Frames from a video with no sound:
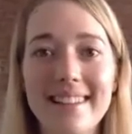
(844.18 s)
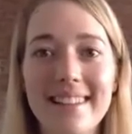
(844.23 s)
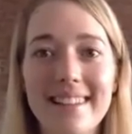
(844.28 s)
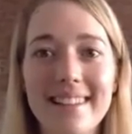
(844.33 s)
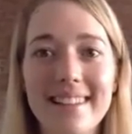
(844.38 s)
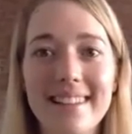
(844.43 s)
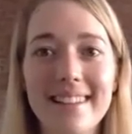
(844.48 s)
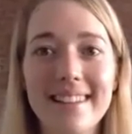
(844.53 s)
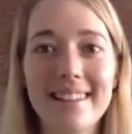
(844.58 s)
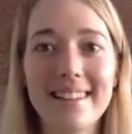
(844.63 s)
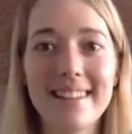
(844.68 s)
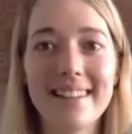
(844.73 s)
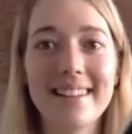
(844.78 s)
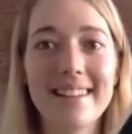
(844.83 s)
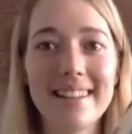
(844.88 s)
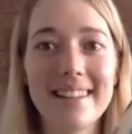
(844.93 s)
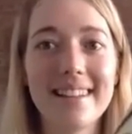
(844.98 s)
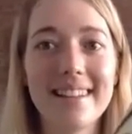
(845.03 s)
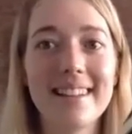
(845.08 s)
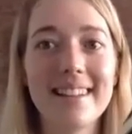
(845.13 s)

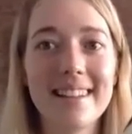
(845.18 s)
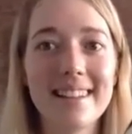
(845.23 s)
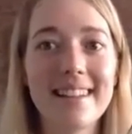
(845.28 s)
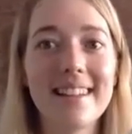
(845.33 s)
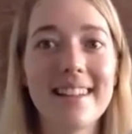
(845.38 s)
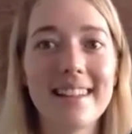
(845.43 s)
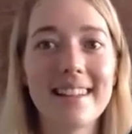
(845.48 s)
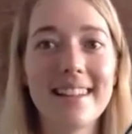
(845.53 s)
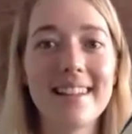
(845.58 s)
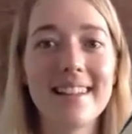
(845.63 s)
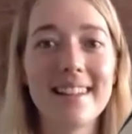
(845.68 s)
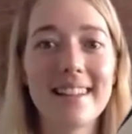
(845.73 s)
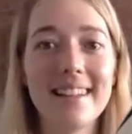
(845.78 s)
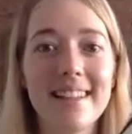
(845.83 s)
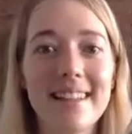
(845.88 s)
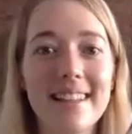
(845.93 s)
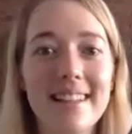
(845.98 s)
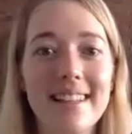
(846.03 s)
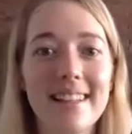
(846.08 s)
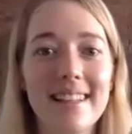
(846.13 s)

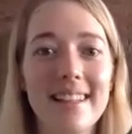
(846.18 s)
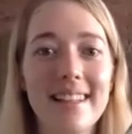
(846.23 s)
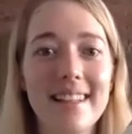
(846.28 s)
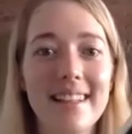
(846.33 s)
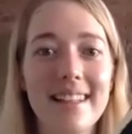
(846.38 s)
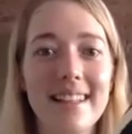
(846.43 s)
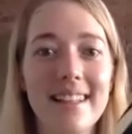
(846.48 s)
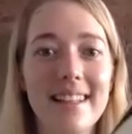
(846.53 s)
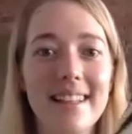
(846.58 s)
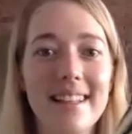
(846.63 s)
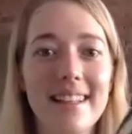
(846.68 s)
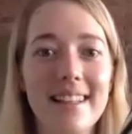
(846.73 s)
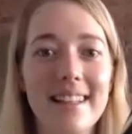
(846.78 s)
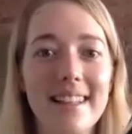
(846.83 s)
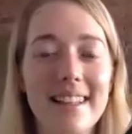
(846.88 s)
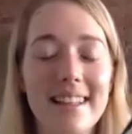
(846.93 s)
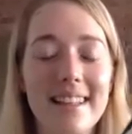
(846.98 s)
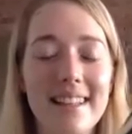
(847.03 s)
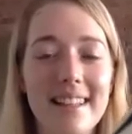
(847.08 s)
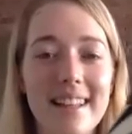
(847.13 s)

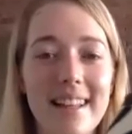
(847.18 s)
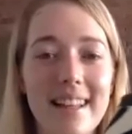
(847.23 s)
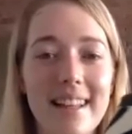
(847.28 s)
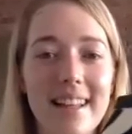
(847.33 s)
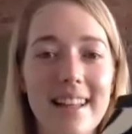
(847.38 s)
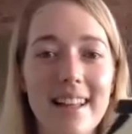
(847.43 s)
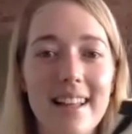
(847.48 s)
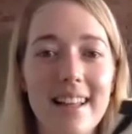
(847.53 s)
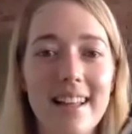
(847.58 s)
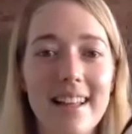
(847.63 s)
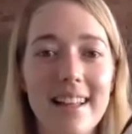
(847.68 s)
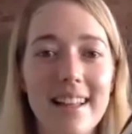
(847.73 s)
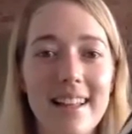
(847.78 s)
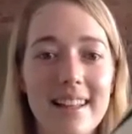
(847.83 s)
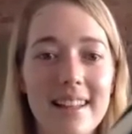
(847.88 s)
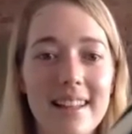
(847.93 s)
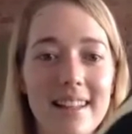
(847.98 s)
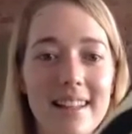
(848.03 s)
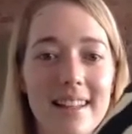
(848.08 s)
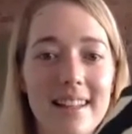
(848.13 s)

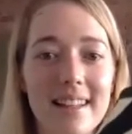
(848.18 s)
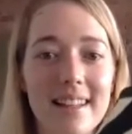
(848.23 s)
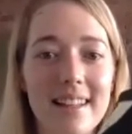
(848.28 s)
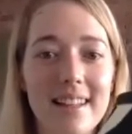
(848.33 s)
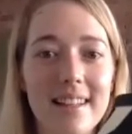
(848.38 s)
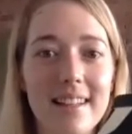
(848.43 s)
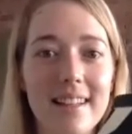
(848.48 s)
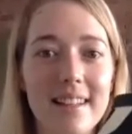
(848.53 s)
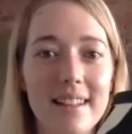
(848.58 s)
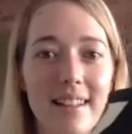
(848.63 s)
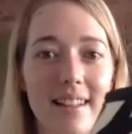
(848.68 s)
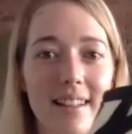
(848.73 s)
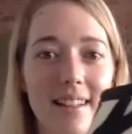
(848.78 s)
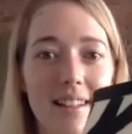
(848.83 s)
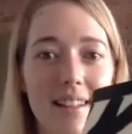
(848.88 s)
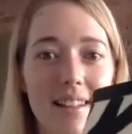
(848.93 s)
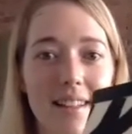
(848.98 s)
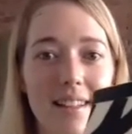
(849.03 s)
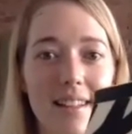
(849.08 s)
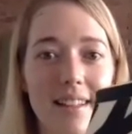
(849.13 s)

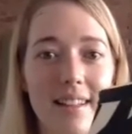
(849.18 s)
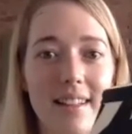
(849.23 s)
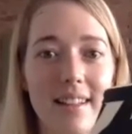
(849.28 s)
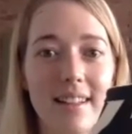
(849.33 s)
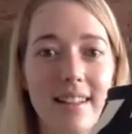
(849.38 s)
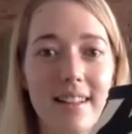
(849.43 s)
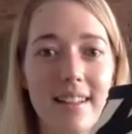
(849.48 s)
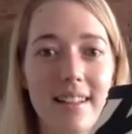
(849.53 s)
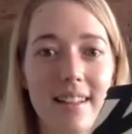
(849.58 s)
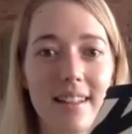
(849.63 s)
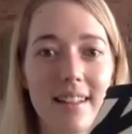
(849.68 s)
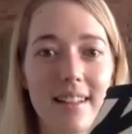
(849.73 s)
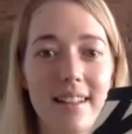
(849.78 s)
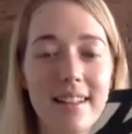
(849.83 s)
The person shown says nothing.